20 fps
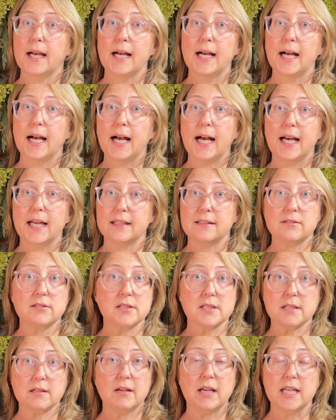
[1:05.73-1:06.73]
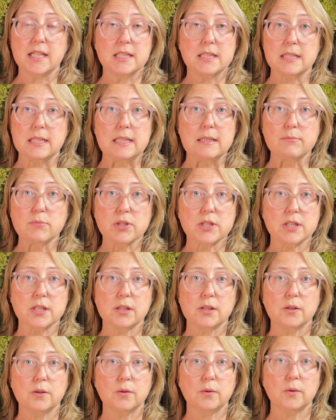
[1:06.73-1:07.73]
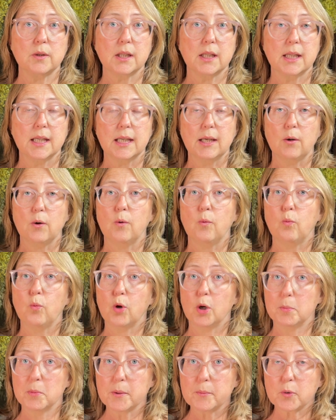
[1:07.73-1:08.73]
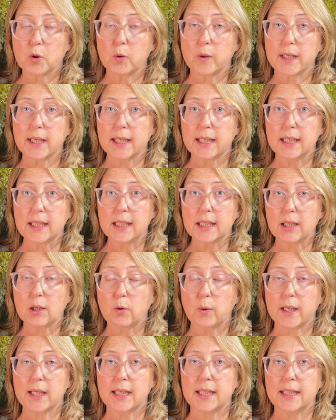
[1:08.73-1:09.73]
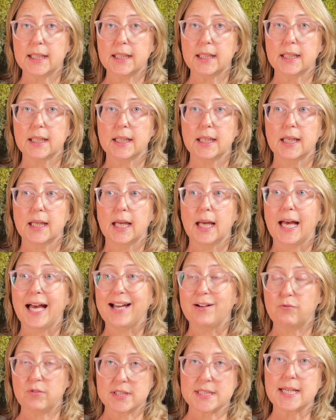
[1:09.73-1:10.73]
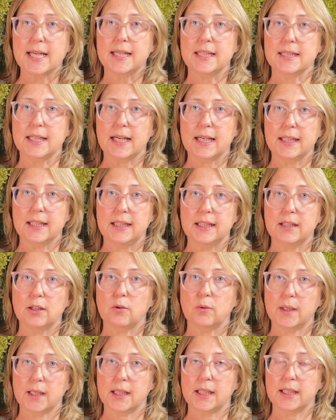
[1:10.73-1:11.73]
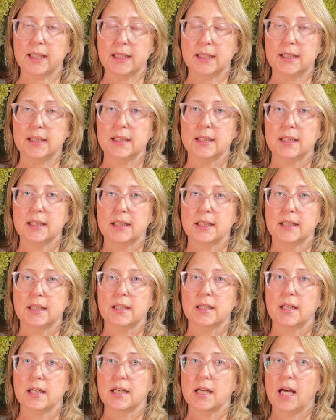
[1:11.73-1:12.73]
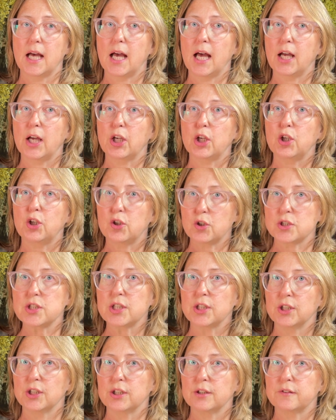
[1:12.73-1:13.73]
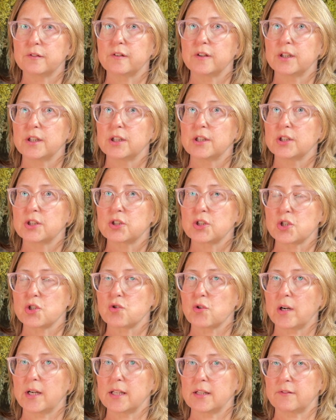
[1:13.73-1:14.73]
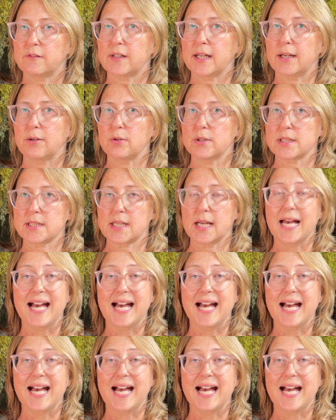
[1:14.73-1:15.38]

And it seems to warm up quickly and retain that heat quickly, good enough to dry the flowers.